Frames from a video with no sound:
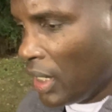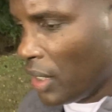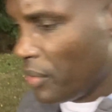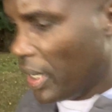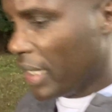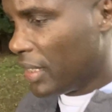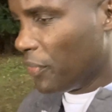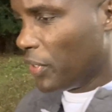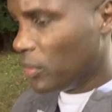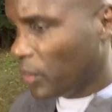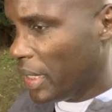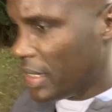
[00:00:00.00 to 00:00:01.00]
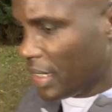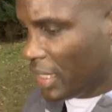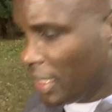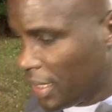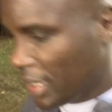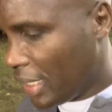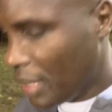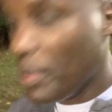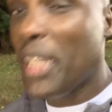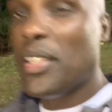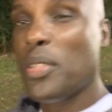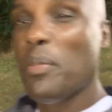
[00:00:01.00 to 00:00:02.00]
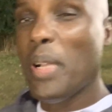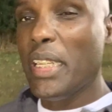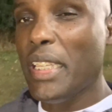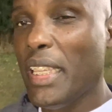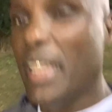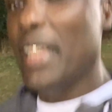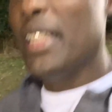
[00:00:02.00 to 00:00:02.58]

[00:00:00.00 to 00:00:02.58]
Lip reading: react different ways. Man, it's so muddy here.